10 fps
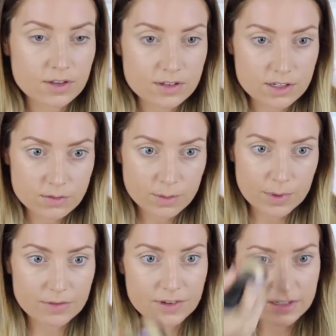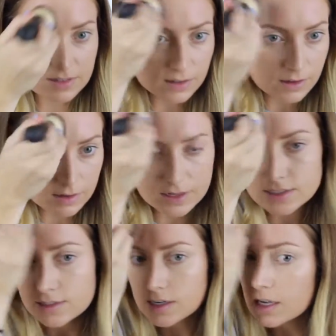So I just want my face to look
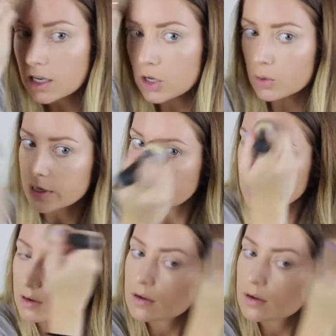nice and glowy.